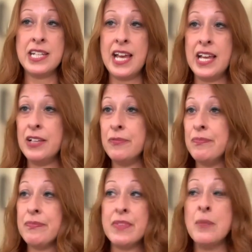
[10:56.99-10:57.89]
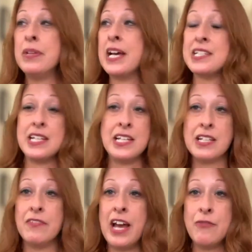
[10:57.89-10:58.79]
day
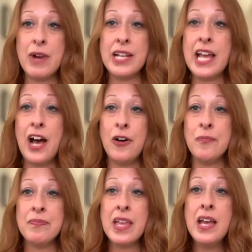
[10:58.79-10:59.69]
complexities of life right now.